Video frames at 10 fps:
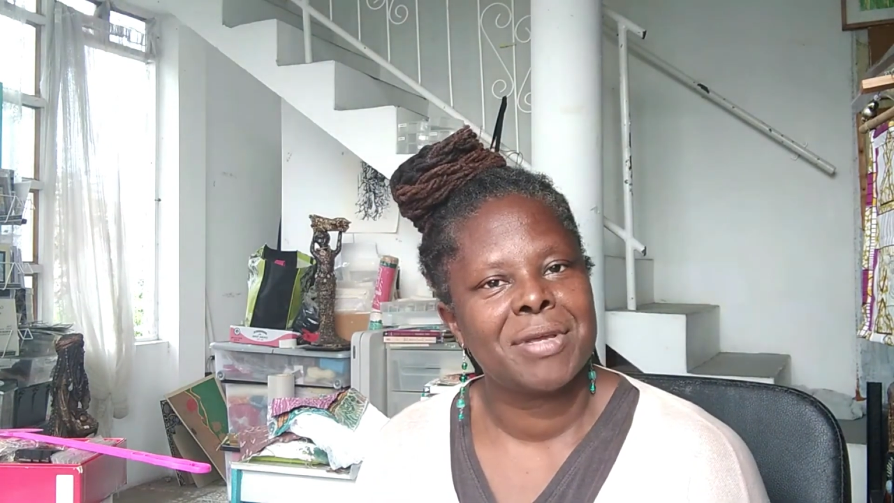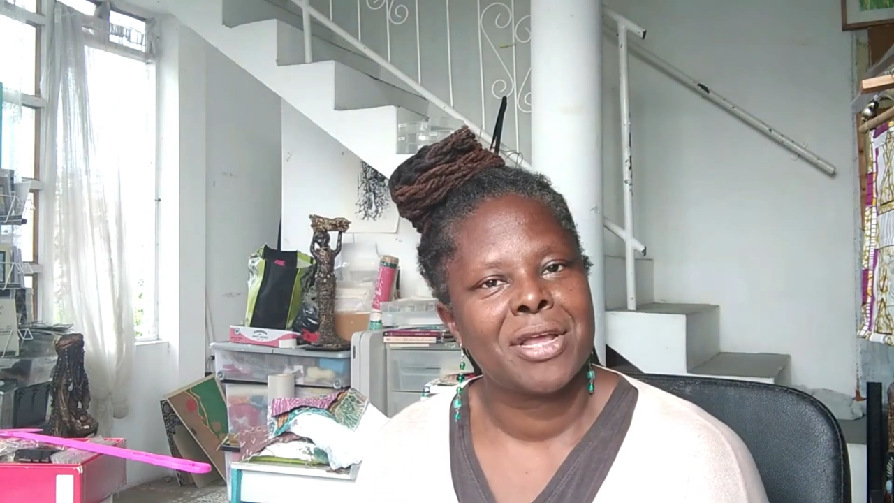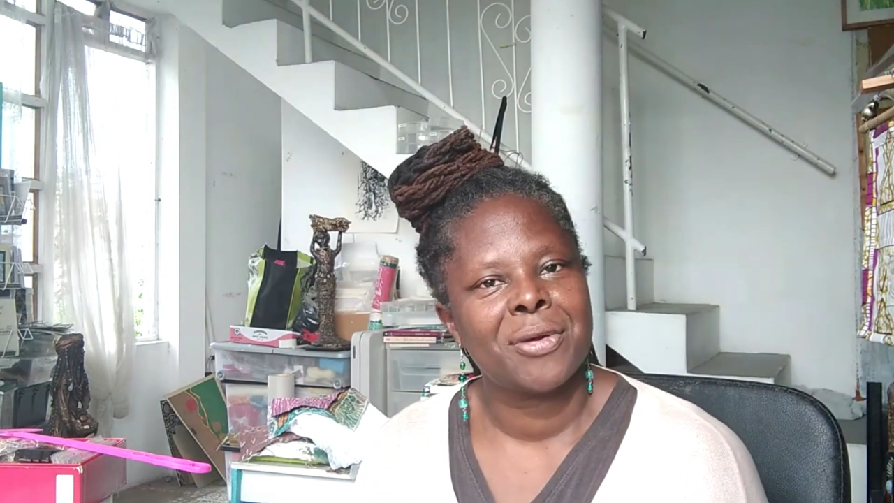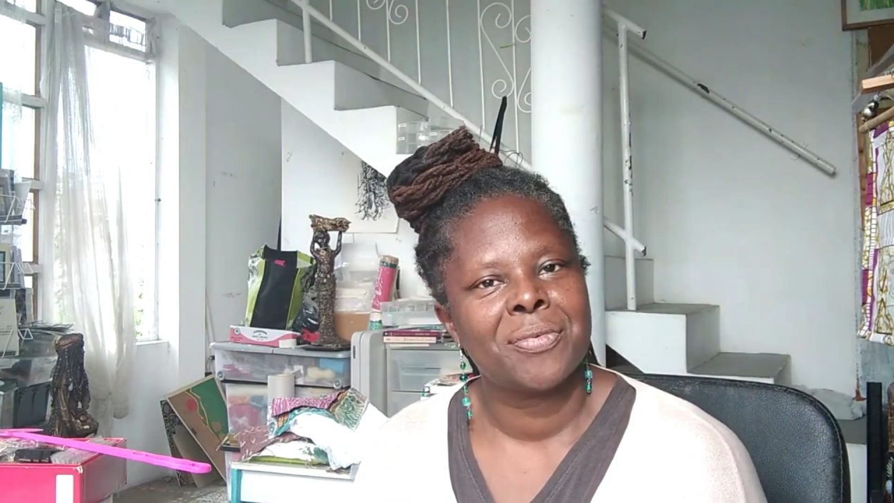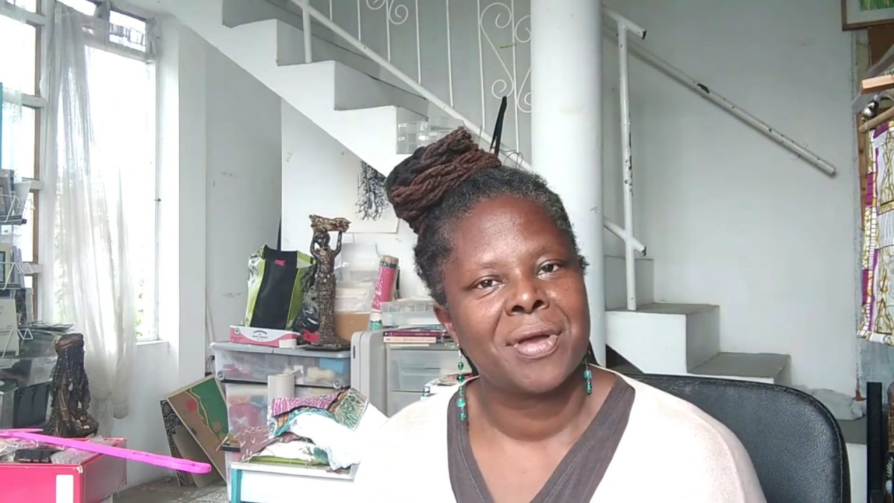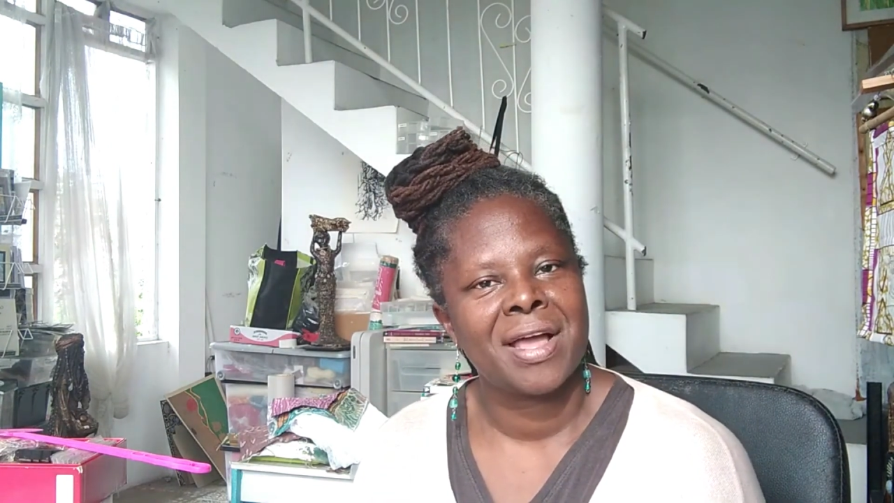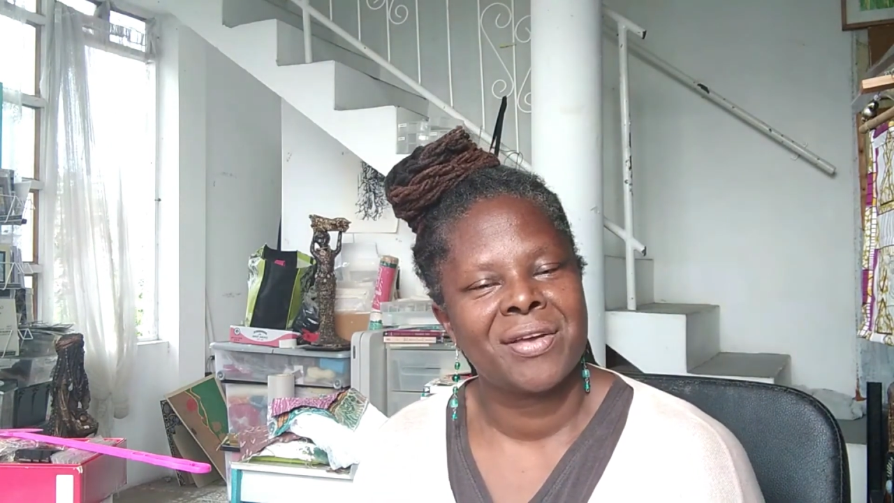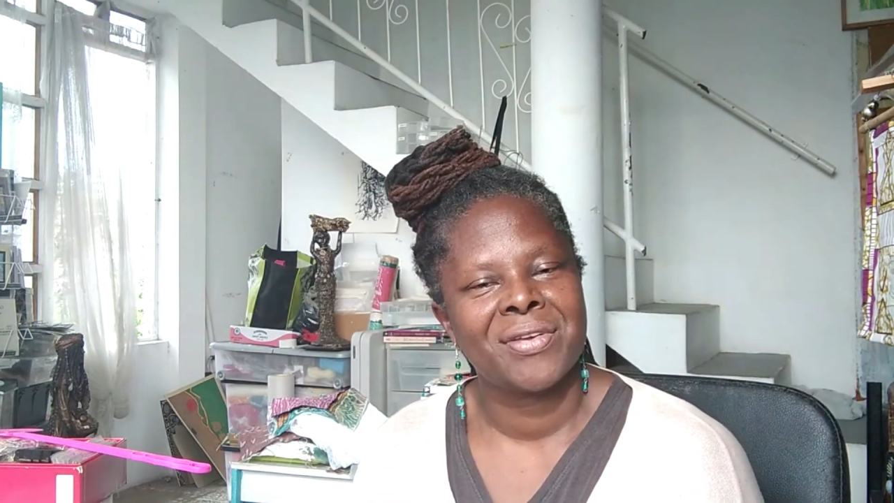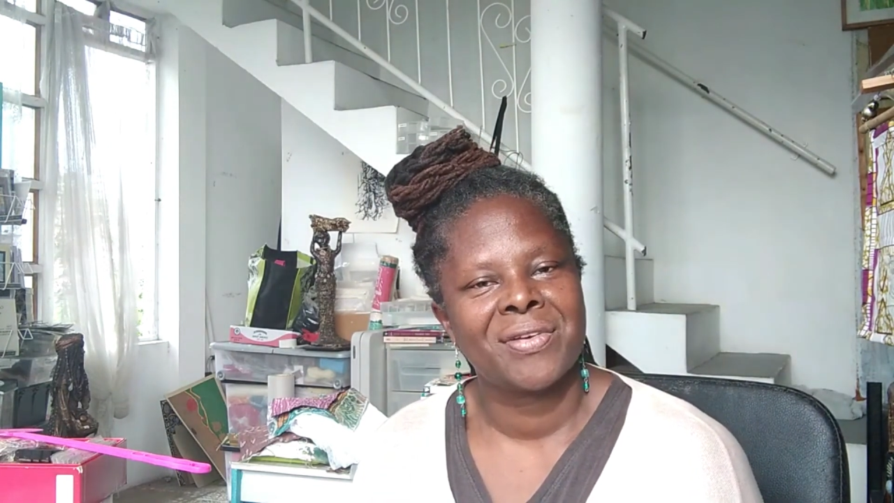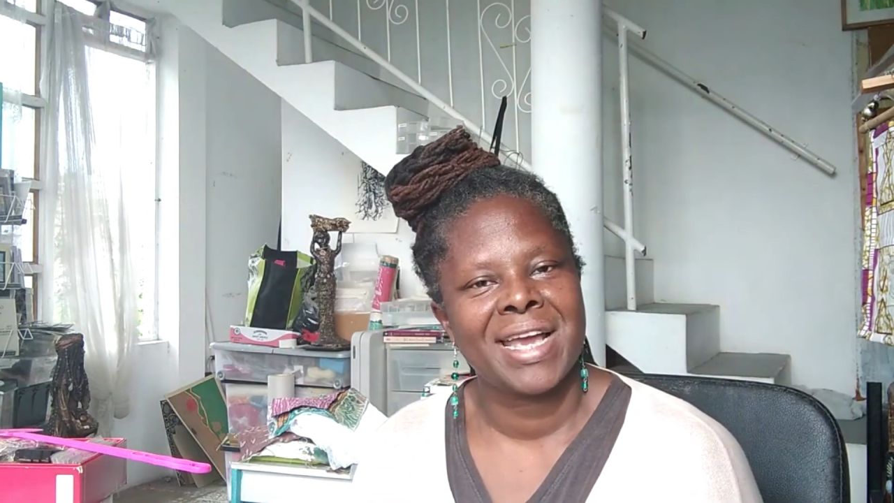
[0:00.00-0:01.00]
know how
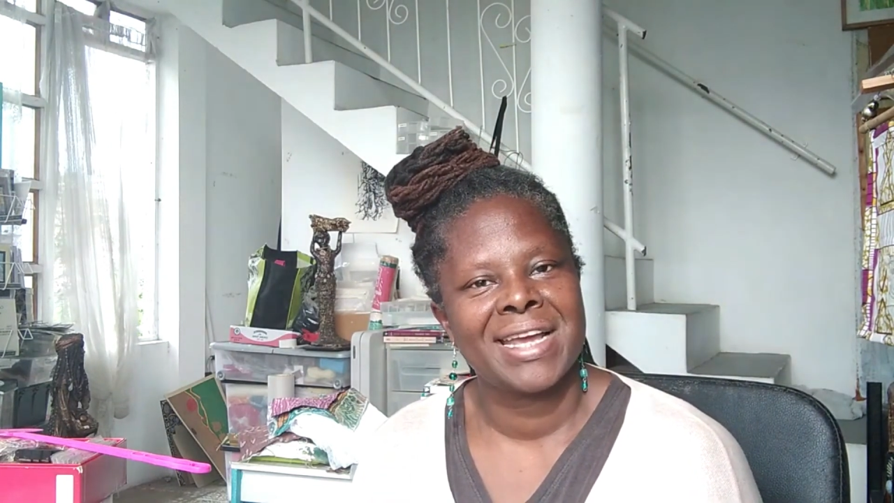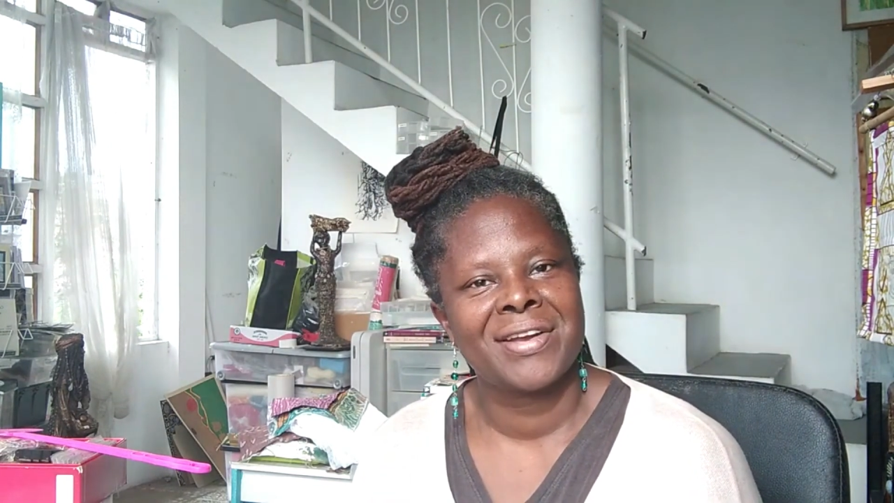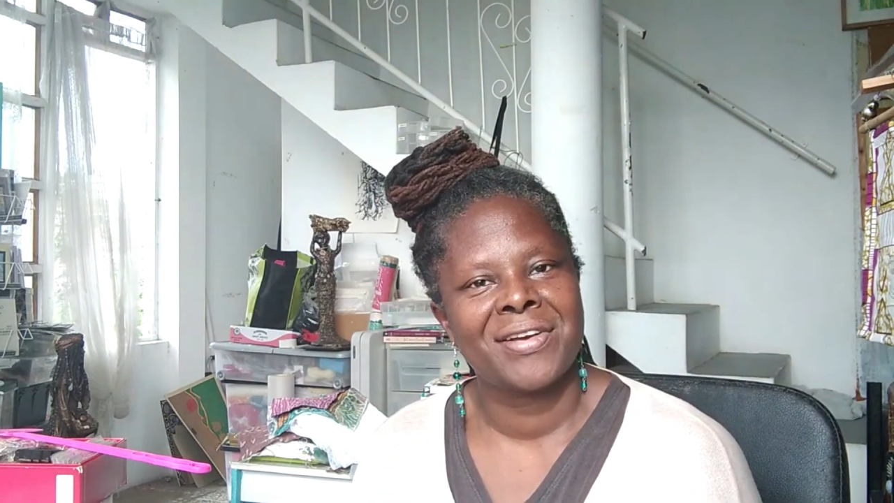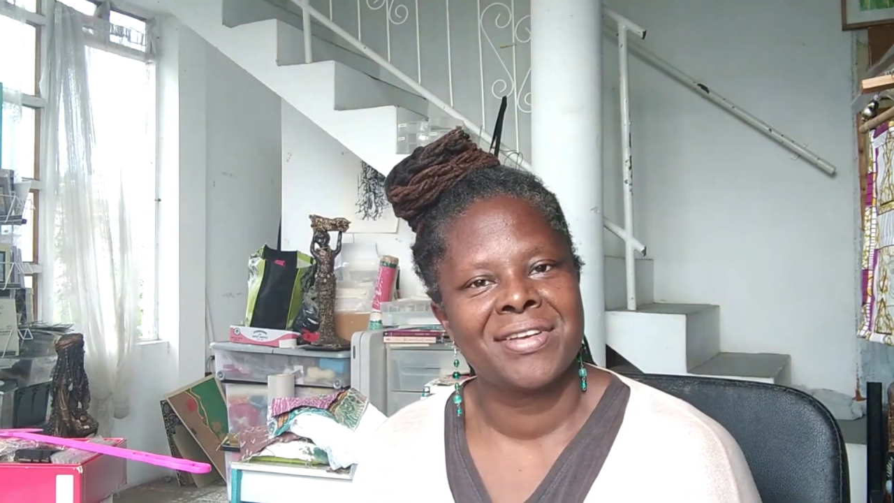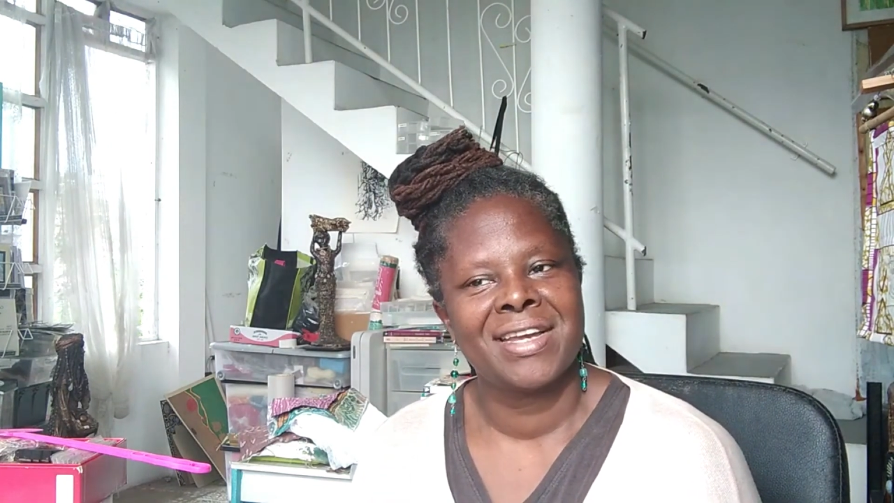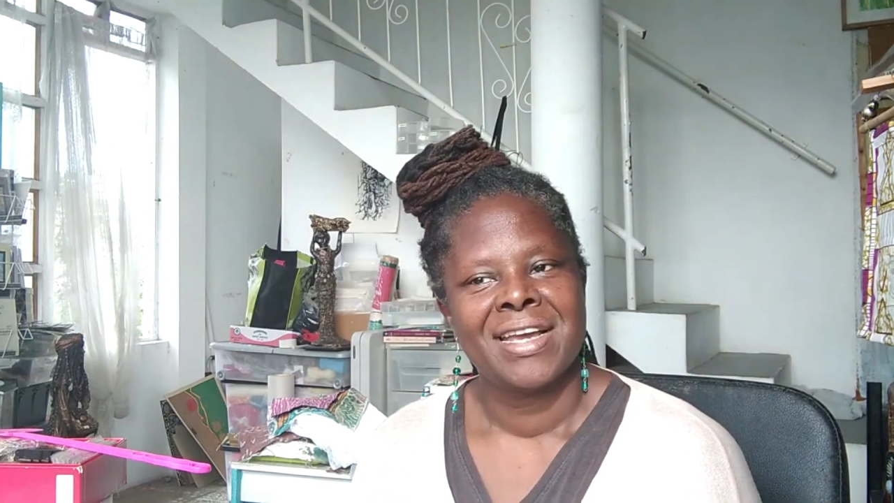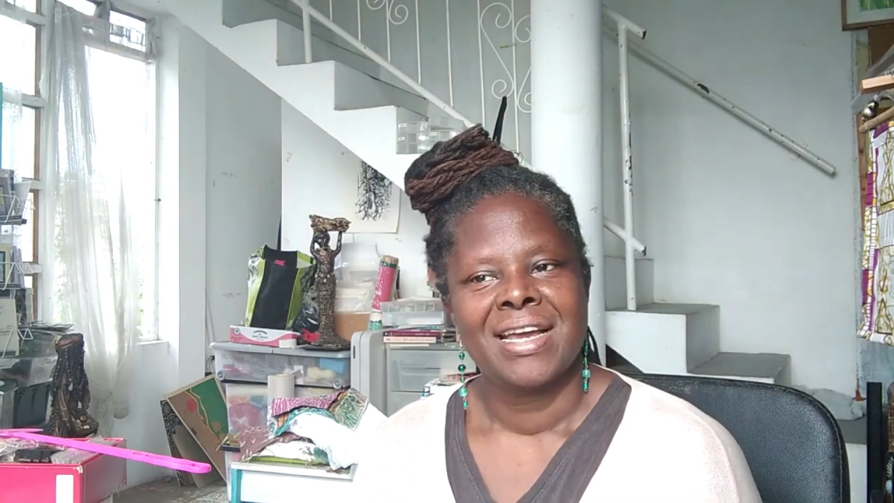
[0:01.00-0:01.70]
you're getting on.